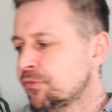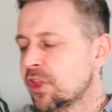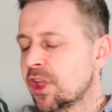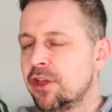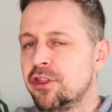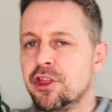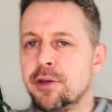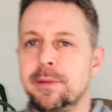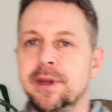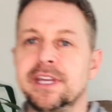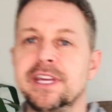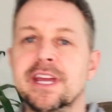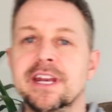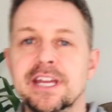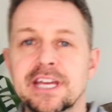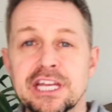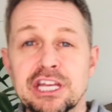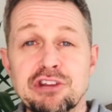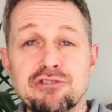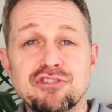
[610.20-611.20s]
the
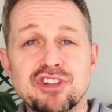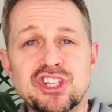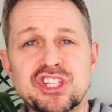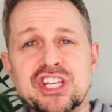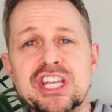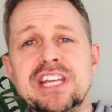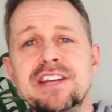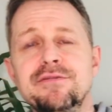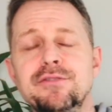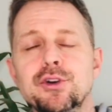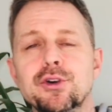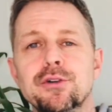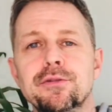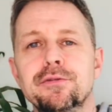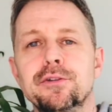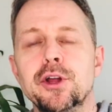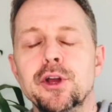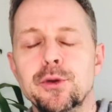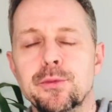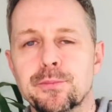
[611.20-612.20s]
beginning. You receive your
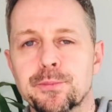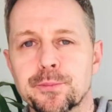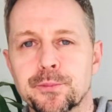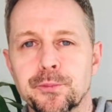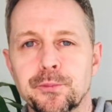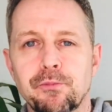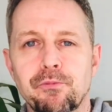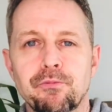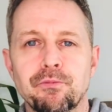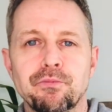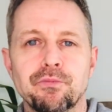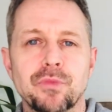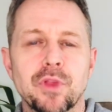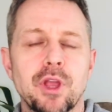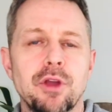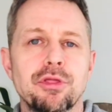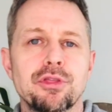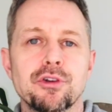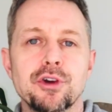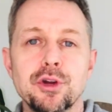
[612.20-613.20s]
flute
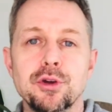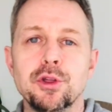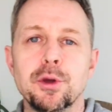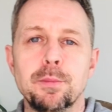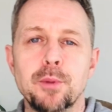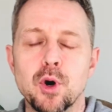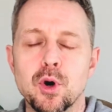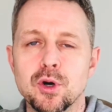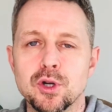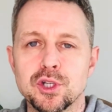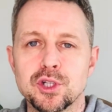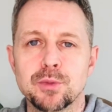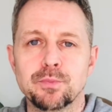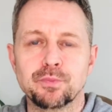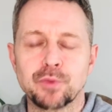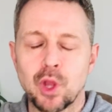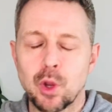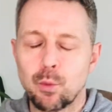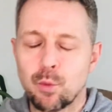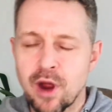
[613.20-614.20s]
through the post,
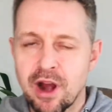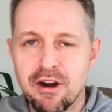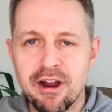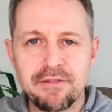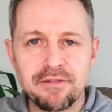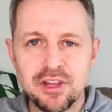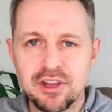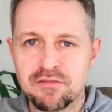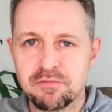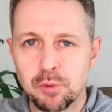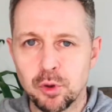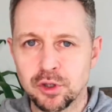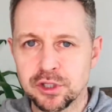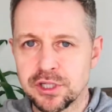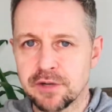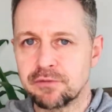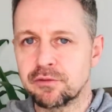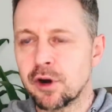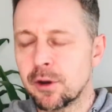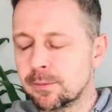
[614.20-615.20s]
wherever you've bought
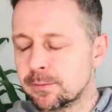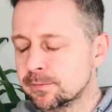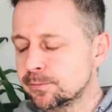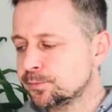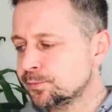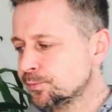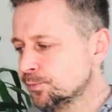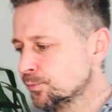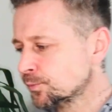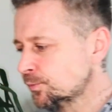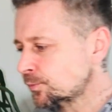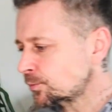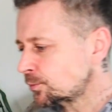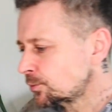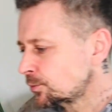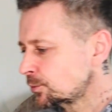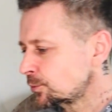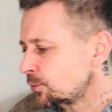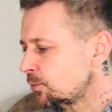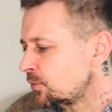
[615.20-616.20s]
it from.
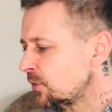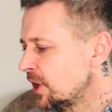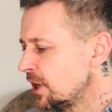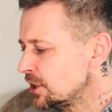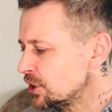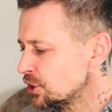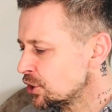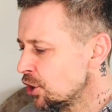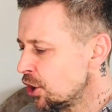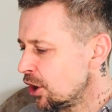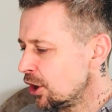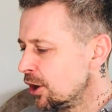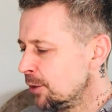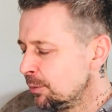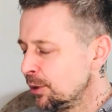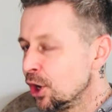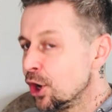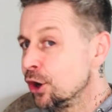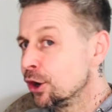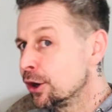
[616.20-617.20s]
It's not a
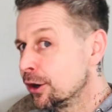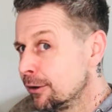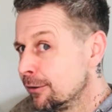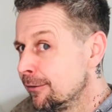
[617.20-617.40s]
plug.